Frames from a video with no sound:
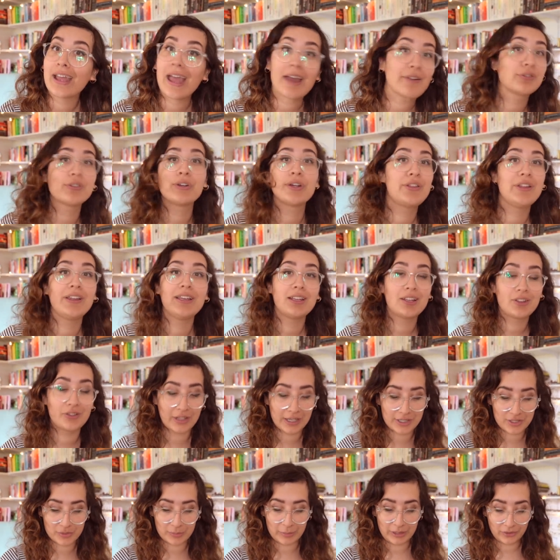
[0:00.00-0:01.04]
Everything
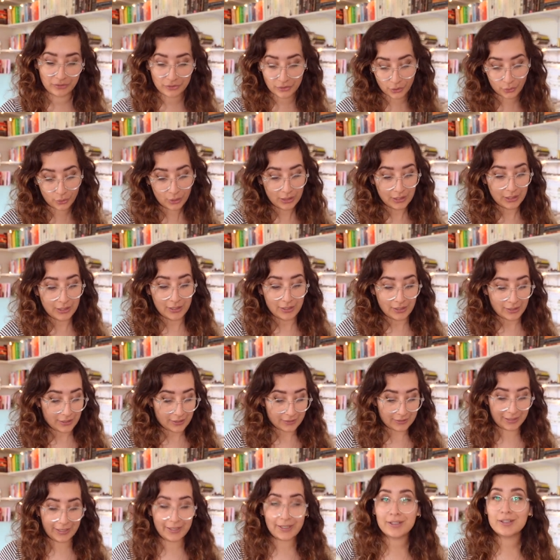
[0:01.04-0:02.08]
excites me. So
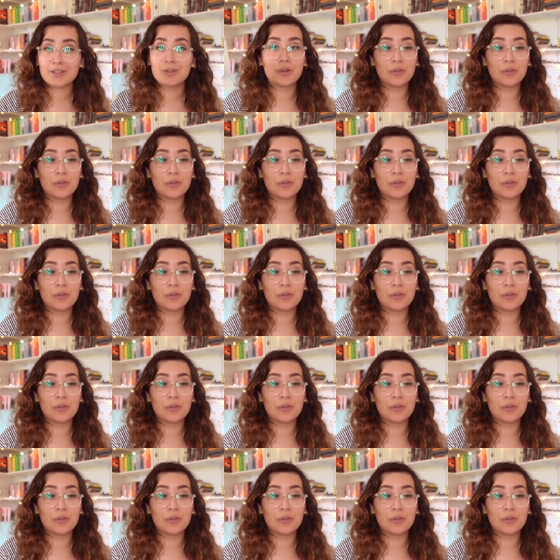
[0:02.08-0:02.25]
Like,